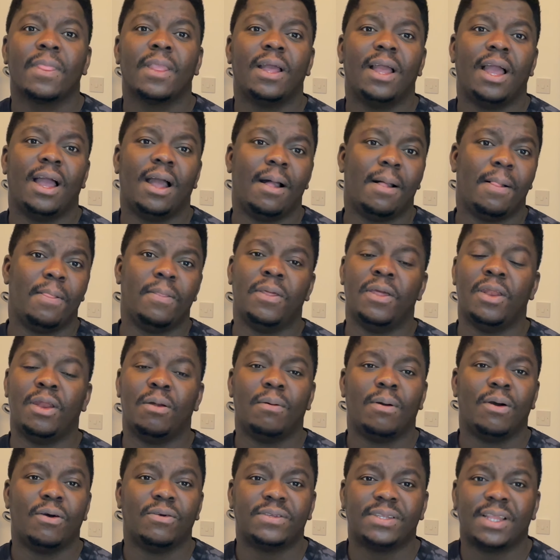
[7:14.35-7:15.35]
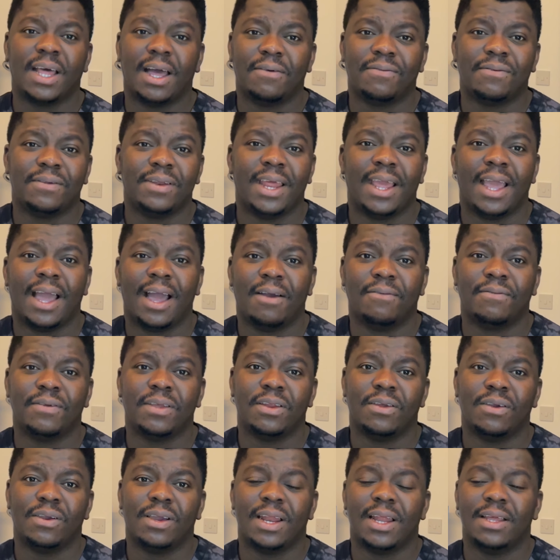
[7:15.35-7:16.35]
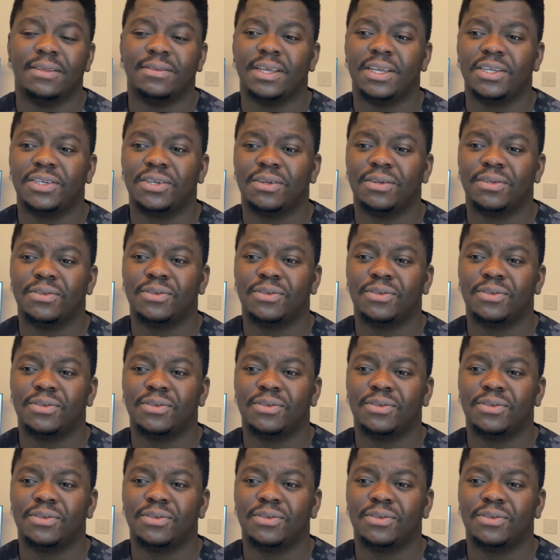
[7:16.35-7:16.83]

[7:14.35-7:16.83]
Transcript: the number of staff they have in the organization.